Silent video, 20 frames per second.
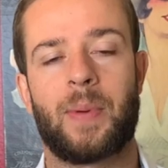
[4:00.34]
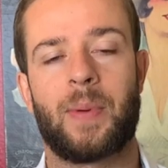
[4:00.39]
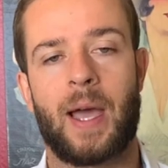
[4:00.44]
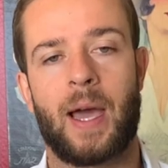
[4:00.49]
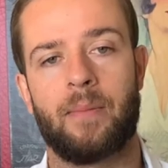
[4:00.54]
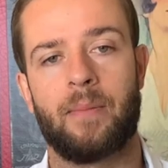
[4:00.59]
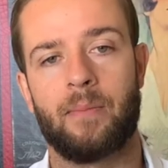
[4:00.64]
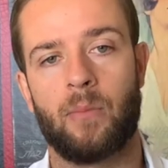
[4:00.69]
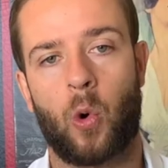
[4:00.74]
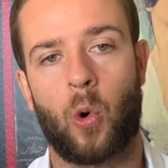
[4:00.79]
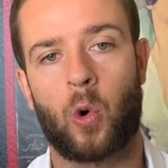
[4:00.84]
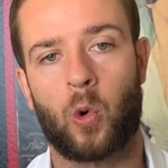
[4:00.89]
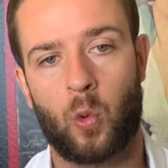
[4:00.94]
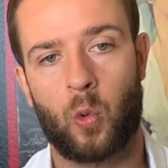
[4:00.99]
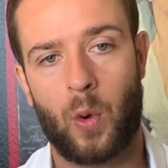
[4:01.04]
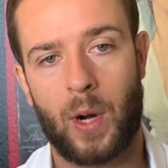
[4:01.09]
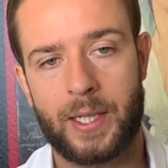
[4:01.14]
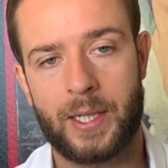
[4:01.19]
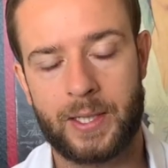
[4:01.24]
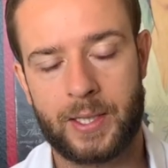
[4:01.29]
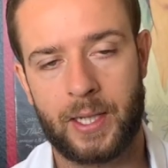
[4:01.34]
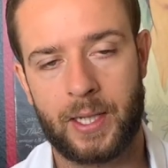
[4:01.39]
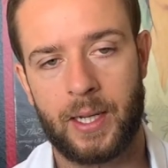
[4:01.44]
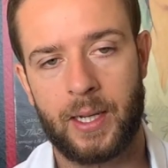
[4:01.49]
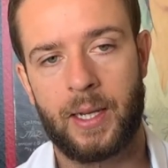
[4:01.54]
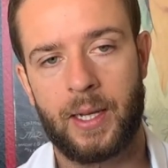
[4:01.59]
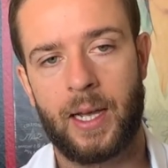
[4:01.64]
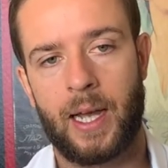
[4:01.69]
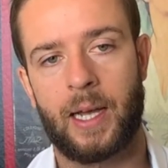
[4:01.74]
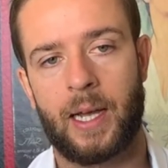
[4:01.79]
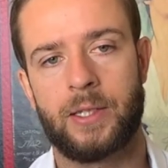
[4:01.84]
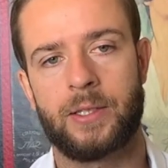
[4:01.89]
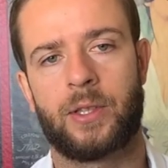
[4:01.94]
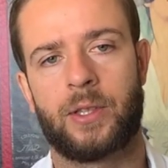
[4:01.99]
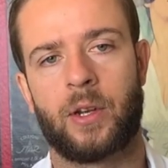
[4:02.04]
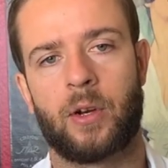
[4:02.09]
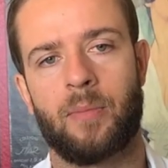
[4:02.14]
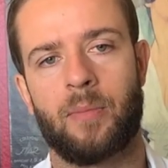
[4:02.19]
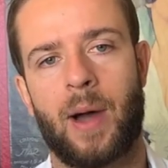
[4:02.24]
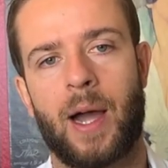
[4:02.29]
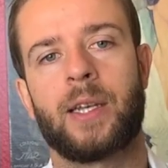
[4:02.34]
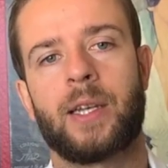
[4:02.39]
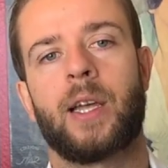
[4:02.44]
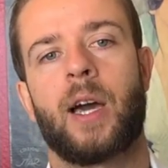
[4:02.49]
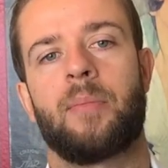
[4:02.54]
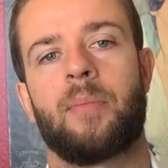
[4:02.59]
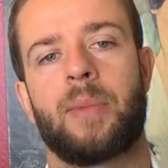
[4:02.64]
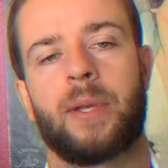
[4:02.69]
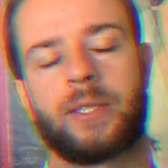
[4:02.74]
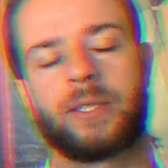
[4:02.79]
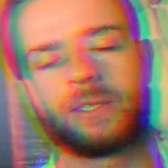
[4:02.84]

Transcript: to be at more risk as there might not be